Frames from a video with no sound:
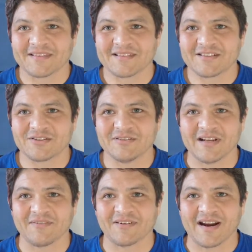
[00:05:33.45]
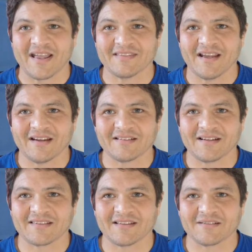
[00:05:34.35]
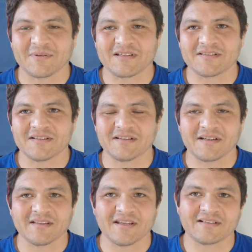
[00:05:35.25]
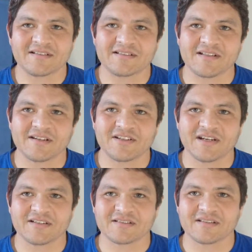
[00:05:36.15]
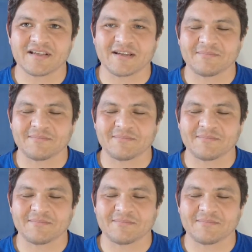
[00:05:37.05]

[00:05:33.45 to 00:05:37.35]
should never add that, I think, because then again that changes the game.